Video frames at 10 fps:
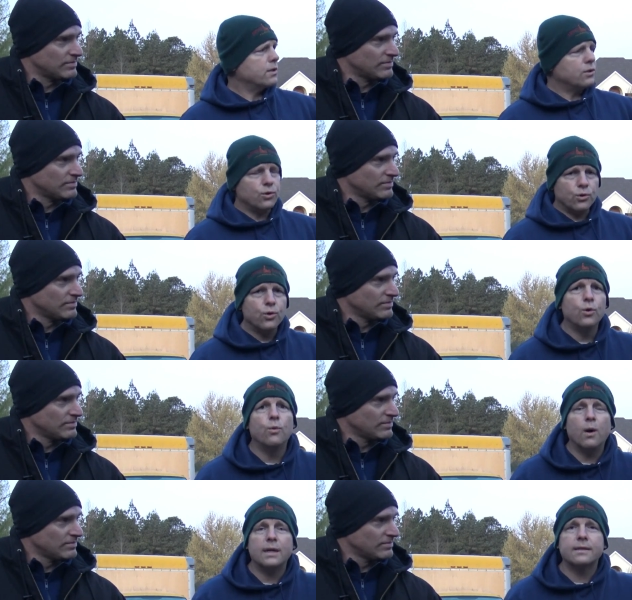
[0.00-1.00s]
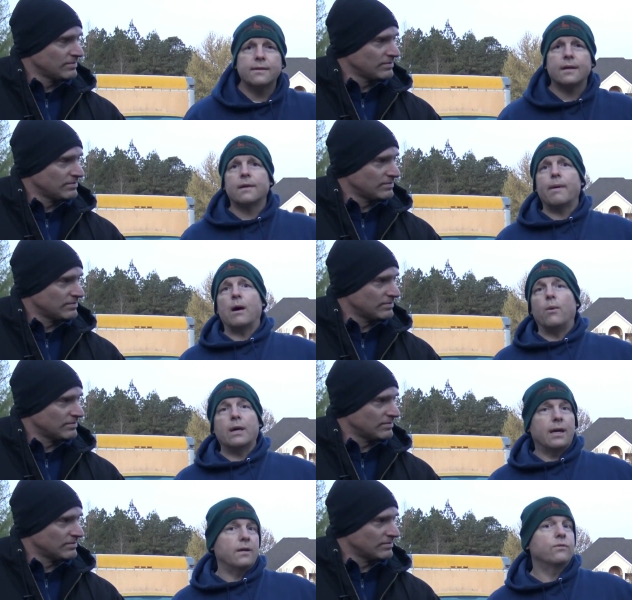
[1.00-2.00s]
Speaker 1: is you do want to think about what
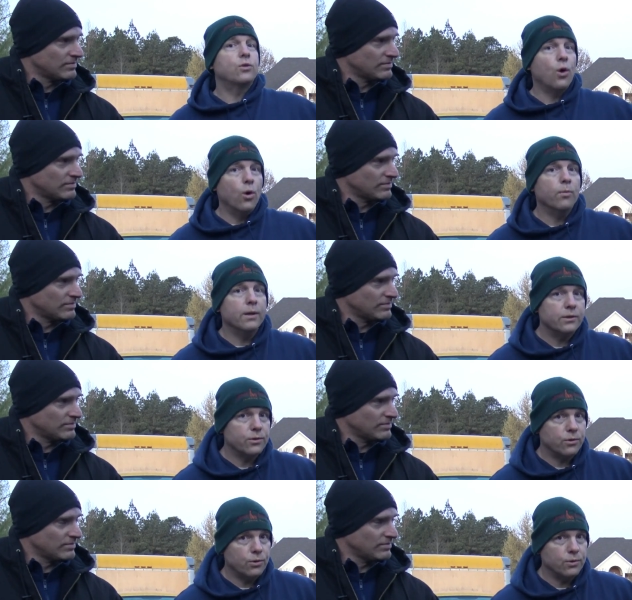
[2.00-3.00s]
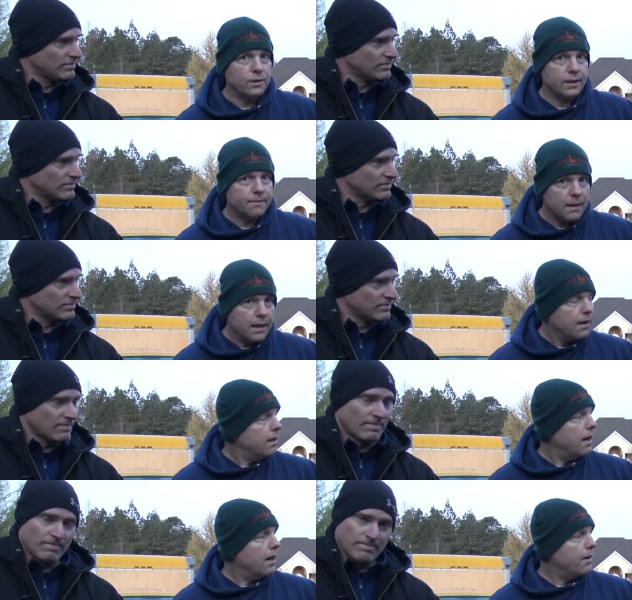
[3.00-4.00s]
kind of scope that you're using.
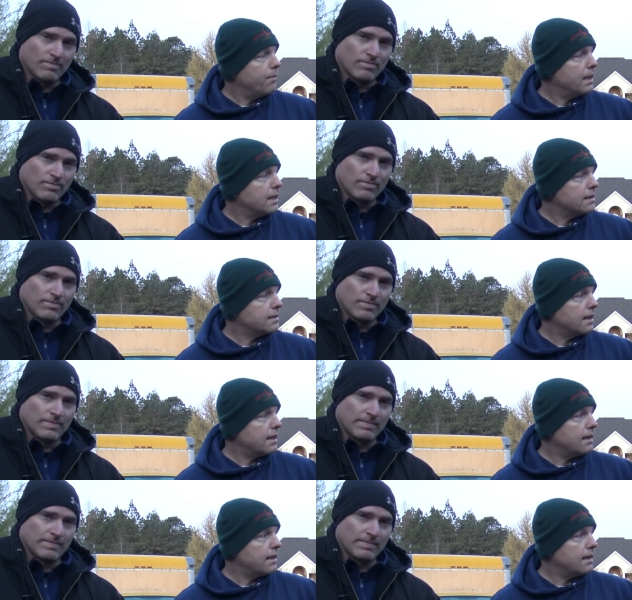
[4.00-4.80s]
Uh, because